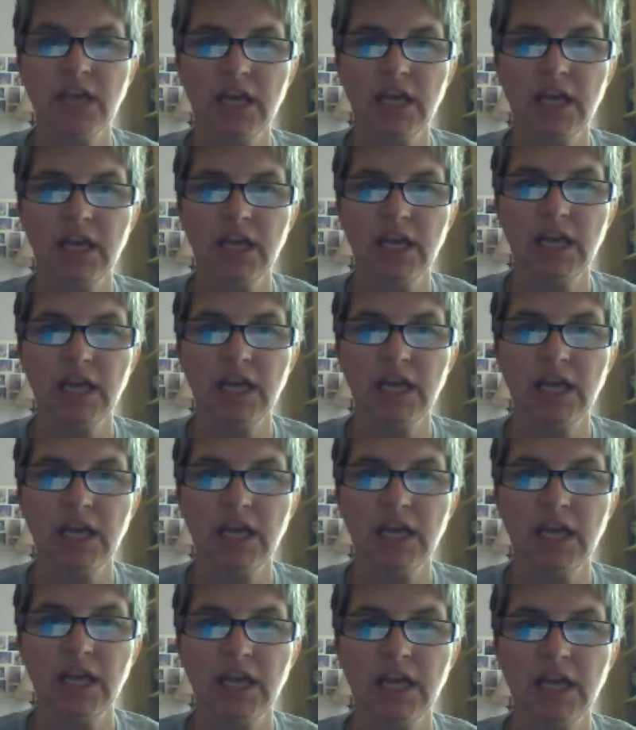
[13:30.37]

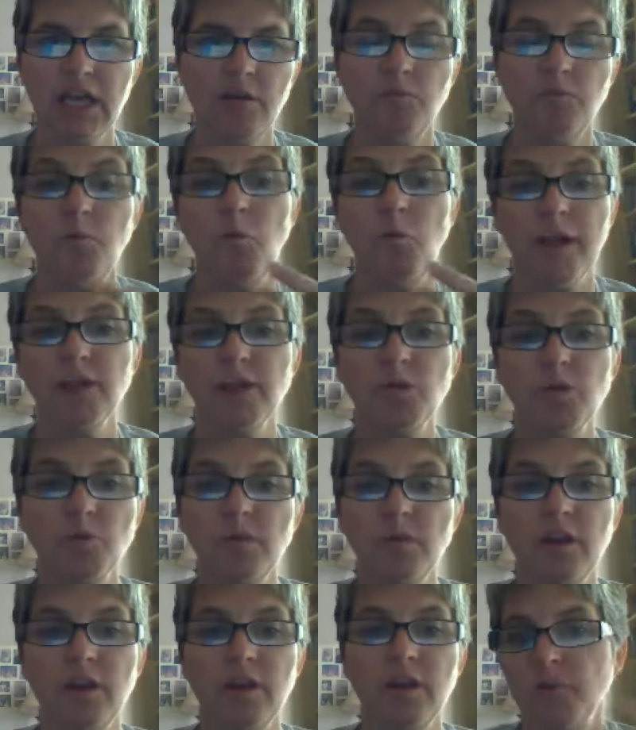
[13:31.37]
of why you're
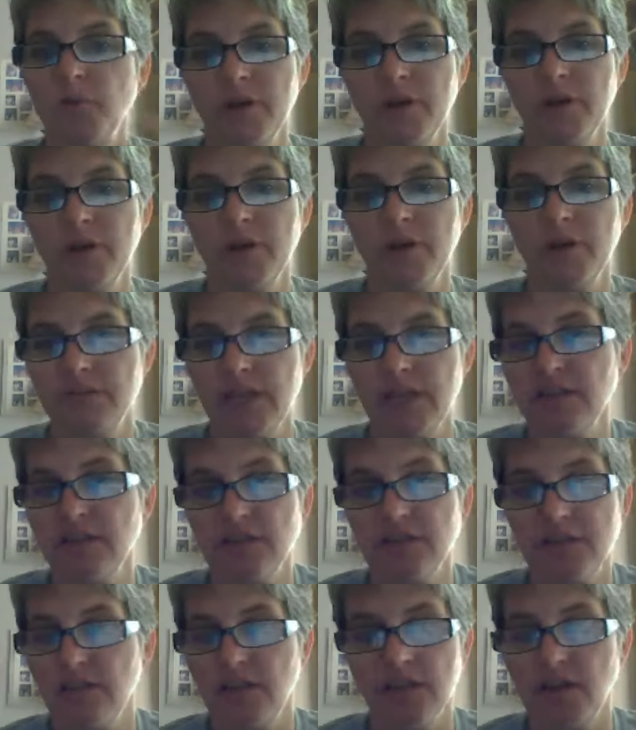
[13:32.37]

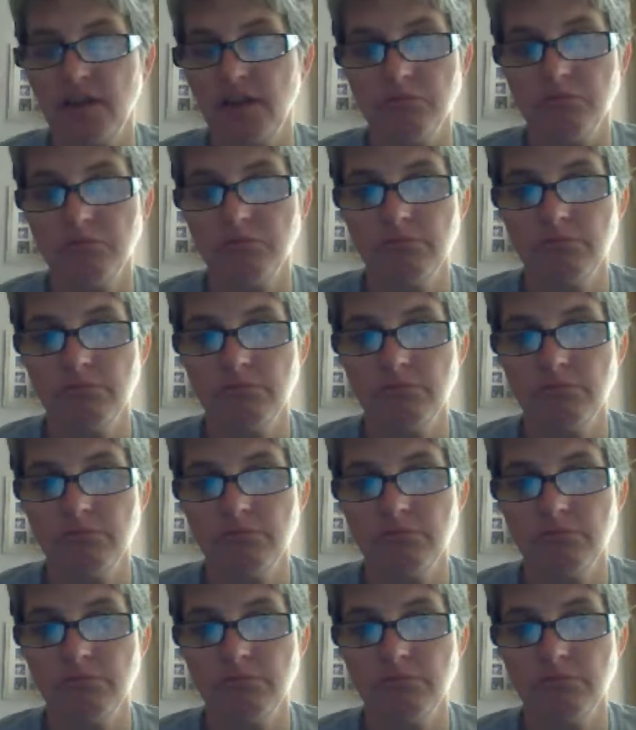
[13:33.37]
resenting them.